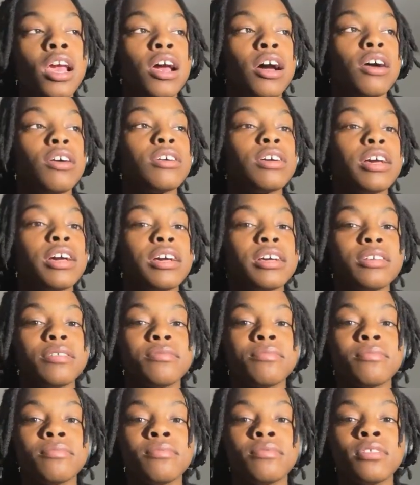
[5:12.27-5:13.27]
okay,
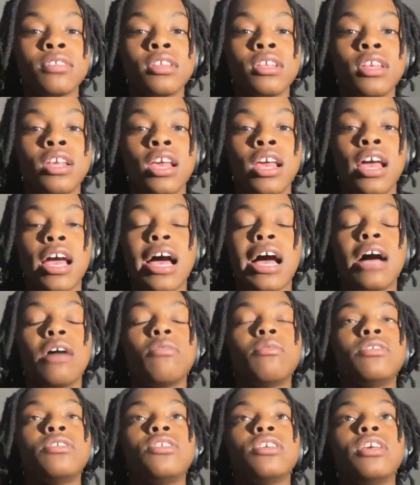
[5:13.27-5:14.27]
I
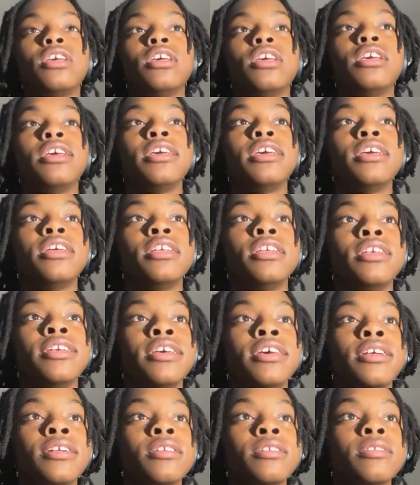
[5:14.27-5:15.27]
was in.